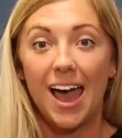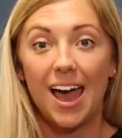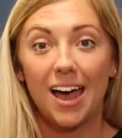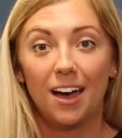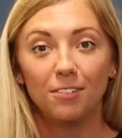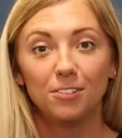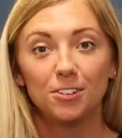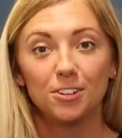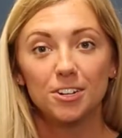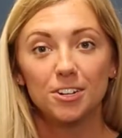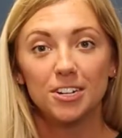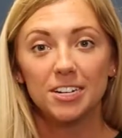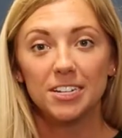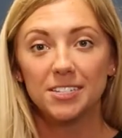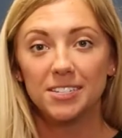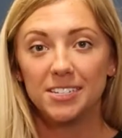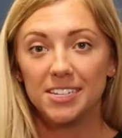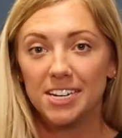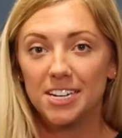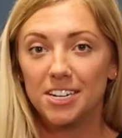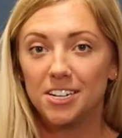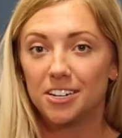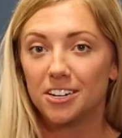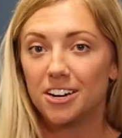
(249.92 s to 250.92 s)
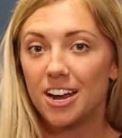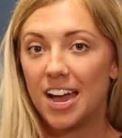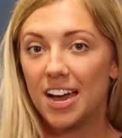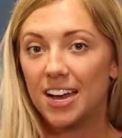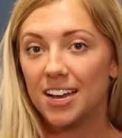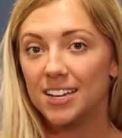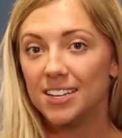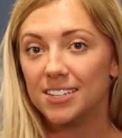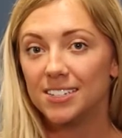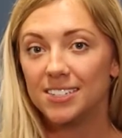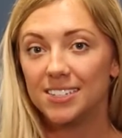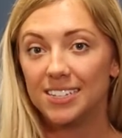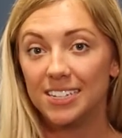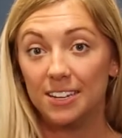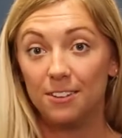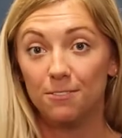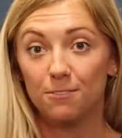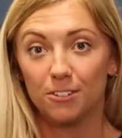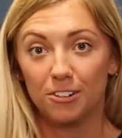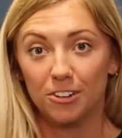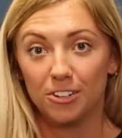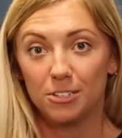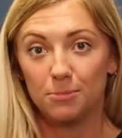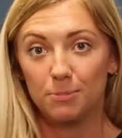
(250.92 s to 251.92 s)
After his tenure as the
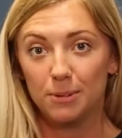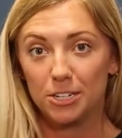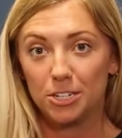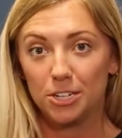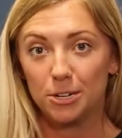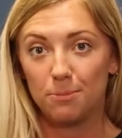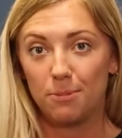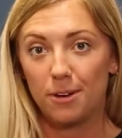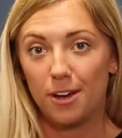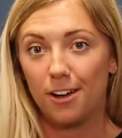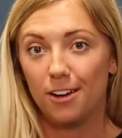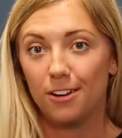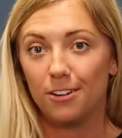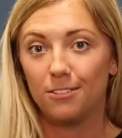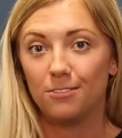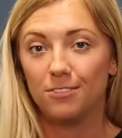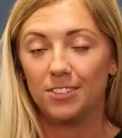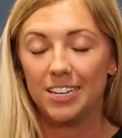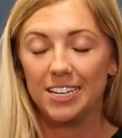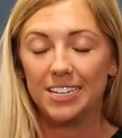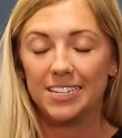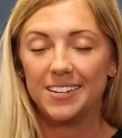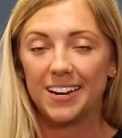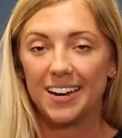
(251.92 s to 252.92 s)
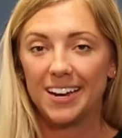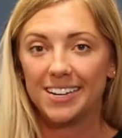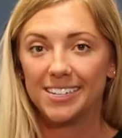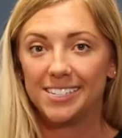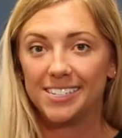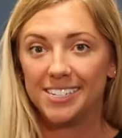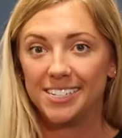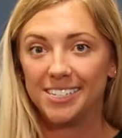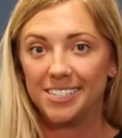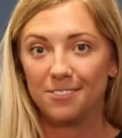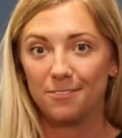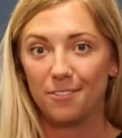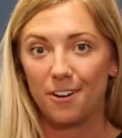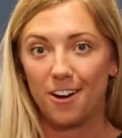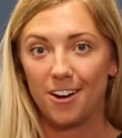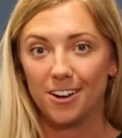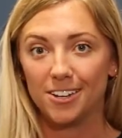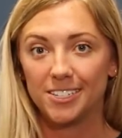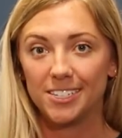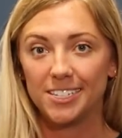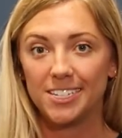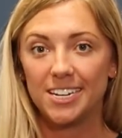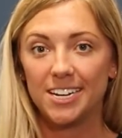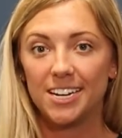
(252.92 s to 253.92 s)
first bishop of the Diocese of
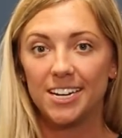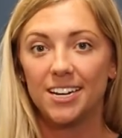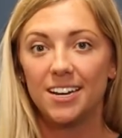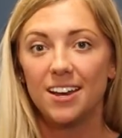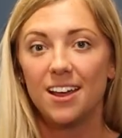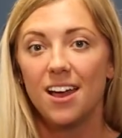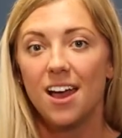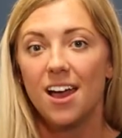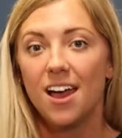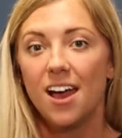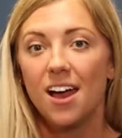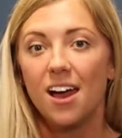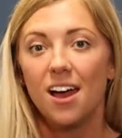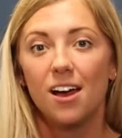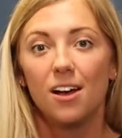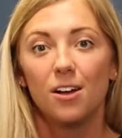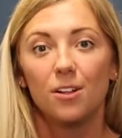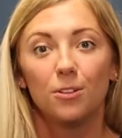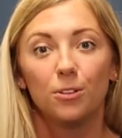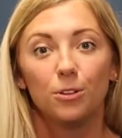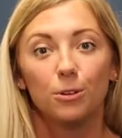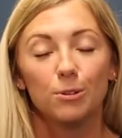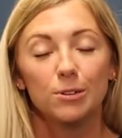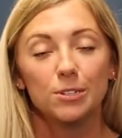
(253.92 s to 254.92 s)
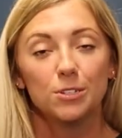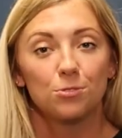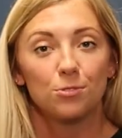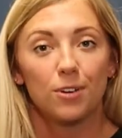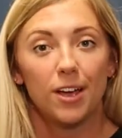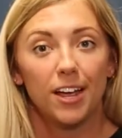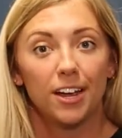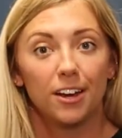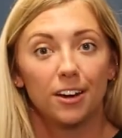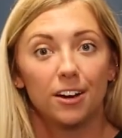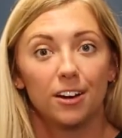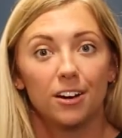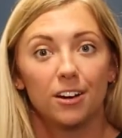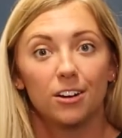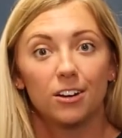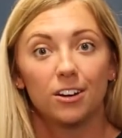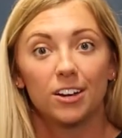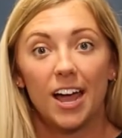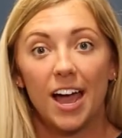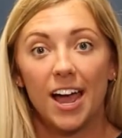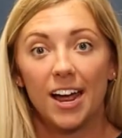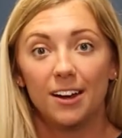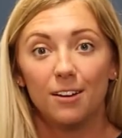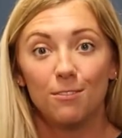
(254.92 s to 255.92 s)
Austin, Louis Reicher
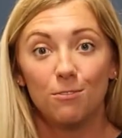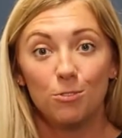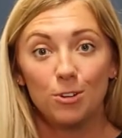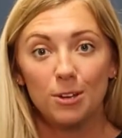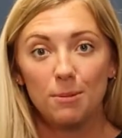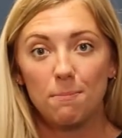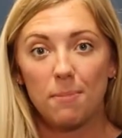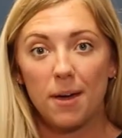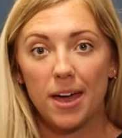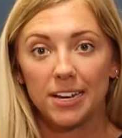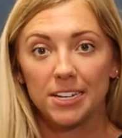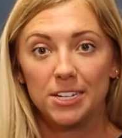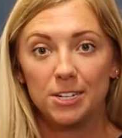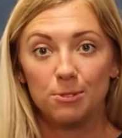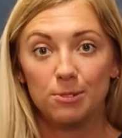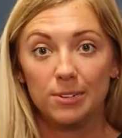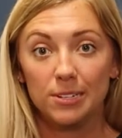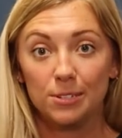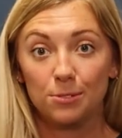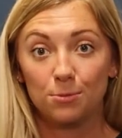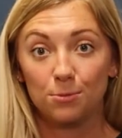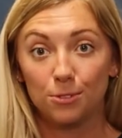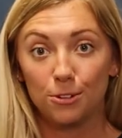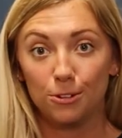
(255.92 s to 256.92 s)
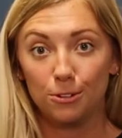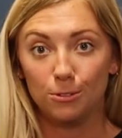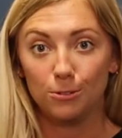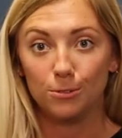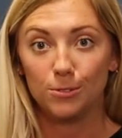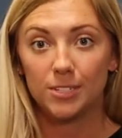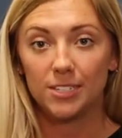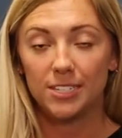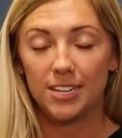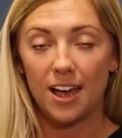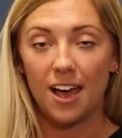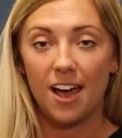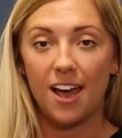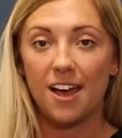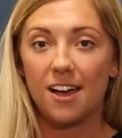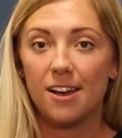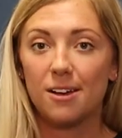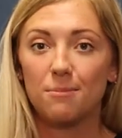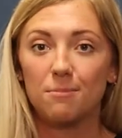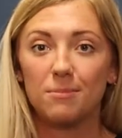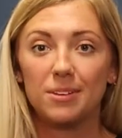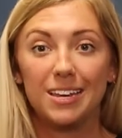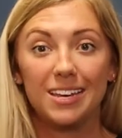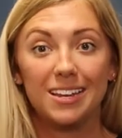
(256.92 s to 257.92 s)
kind of went back to his roots
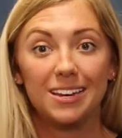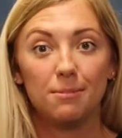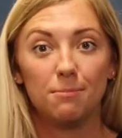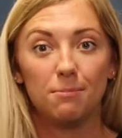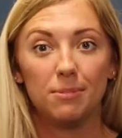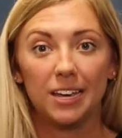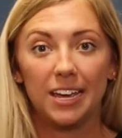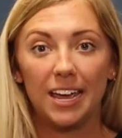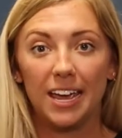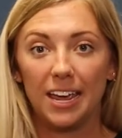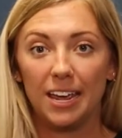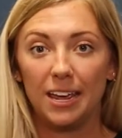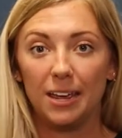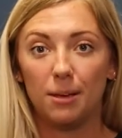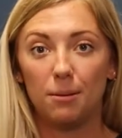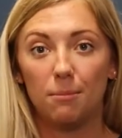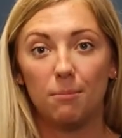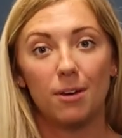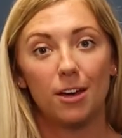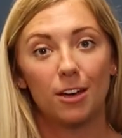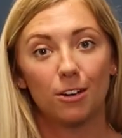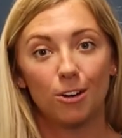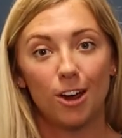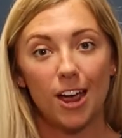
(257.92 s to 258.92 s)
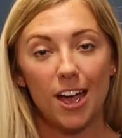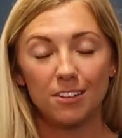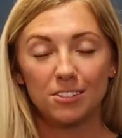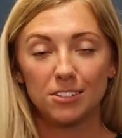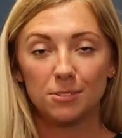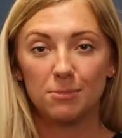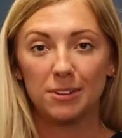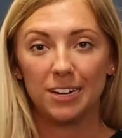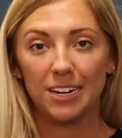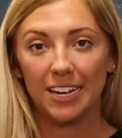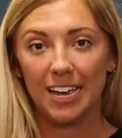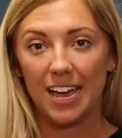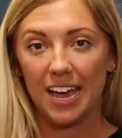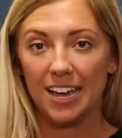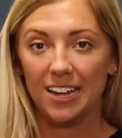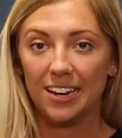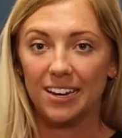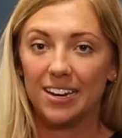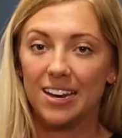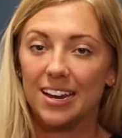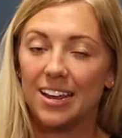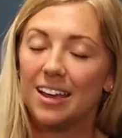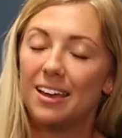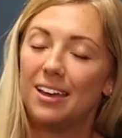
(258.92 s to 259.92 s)
and became a craftsman
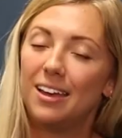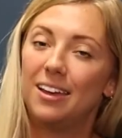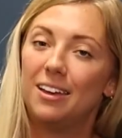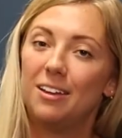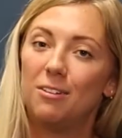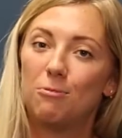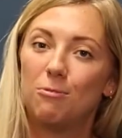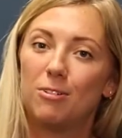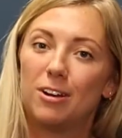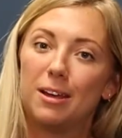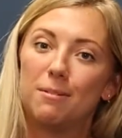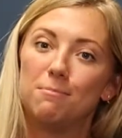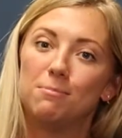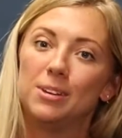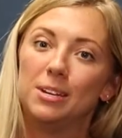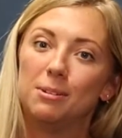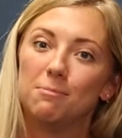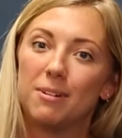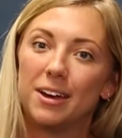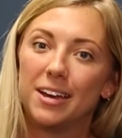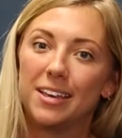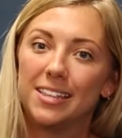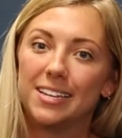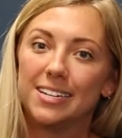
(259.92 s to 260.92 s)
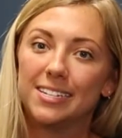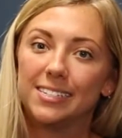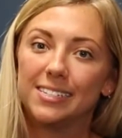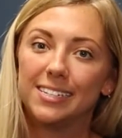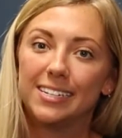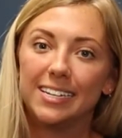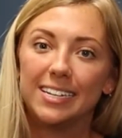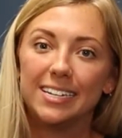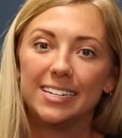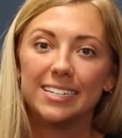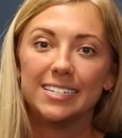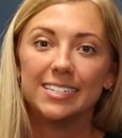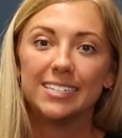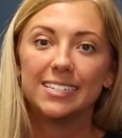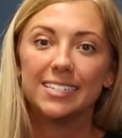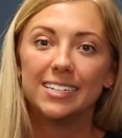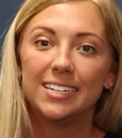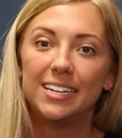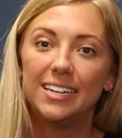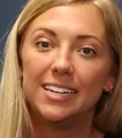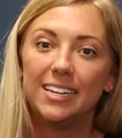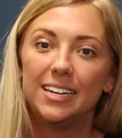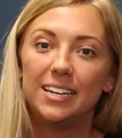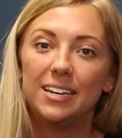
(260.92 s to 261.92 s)
again. And what I mean by this is
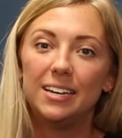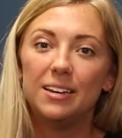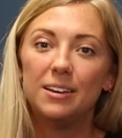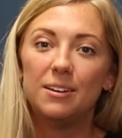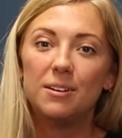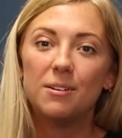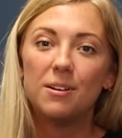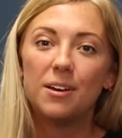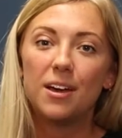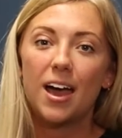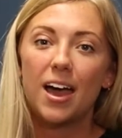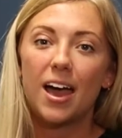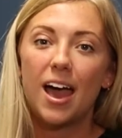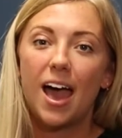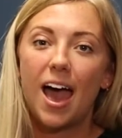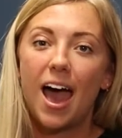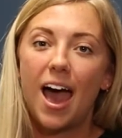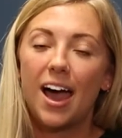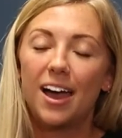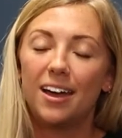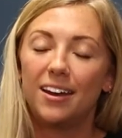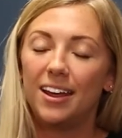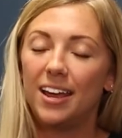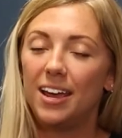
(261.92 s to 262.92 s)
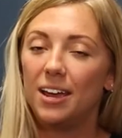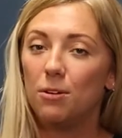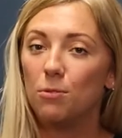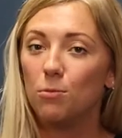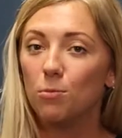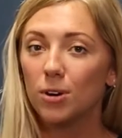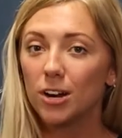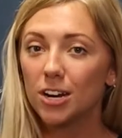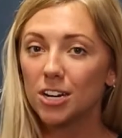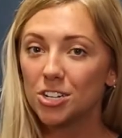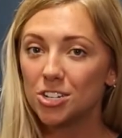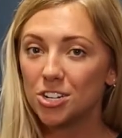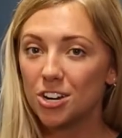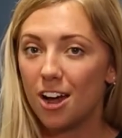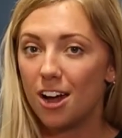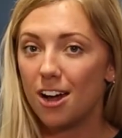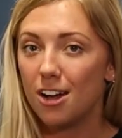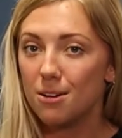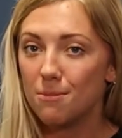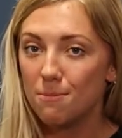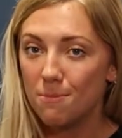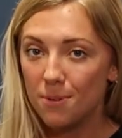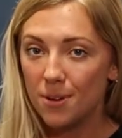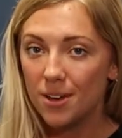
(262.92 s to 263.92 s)
he had a
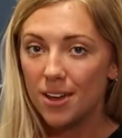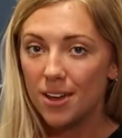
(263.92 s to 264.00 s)
workshop